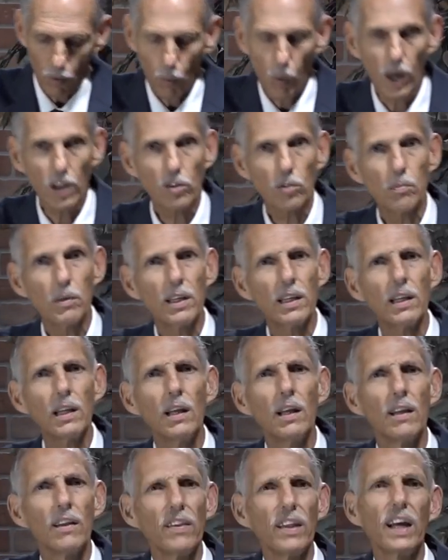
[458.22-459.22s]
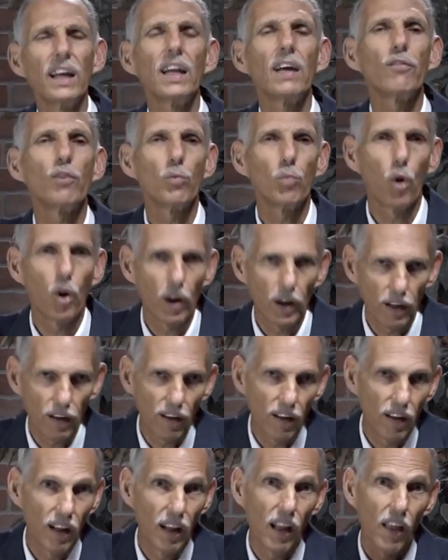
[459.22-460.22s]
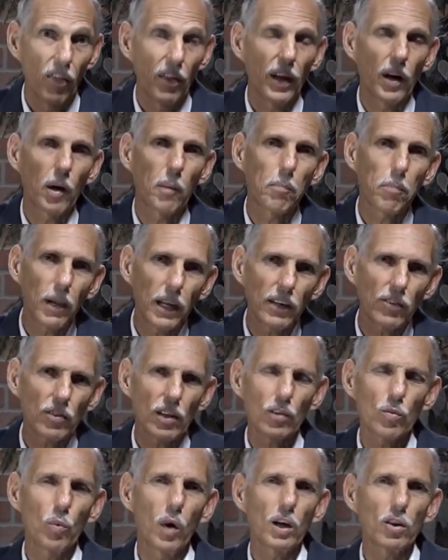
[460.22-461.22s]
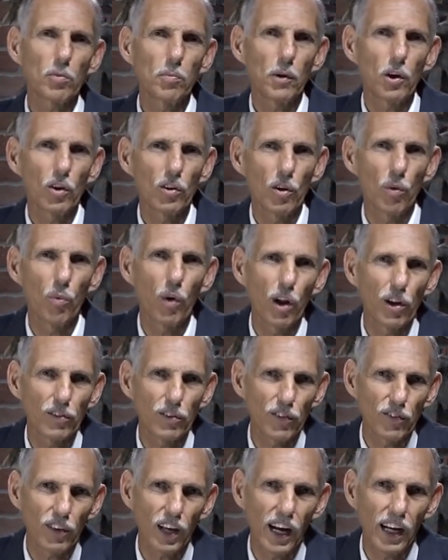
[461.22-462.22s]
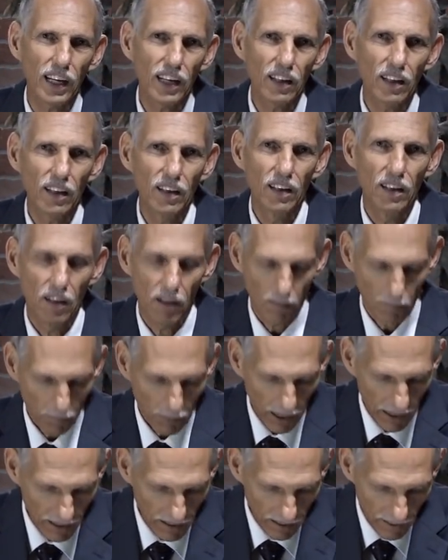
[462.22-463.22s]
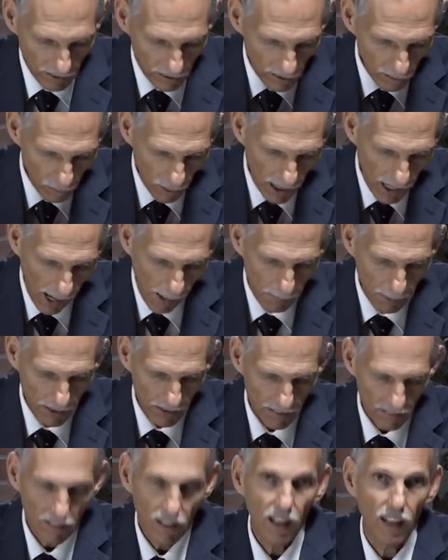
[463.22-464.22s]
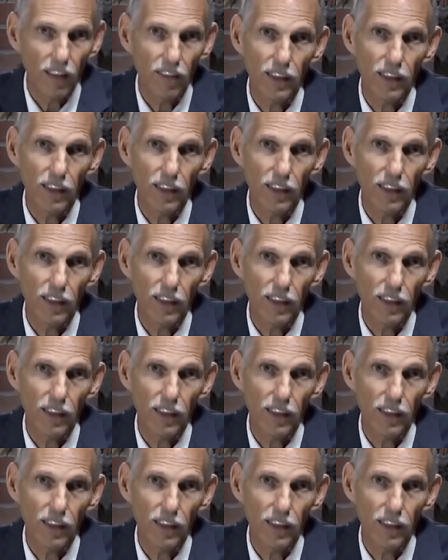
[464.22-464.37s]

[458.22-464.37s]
Watchmen that never warn. They are placed as watchmen on the walls of Zion, but this is what happens.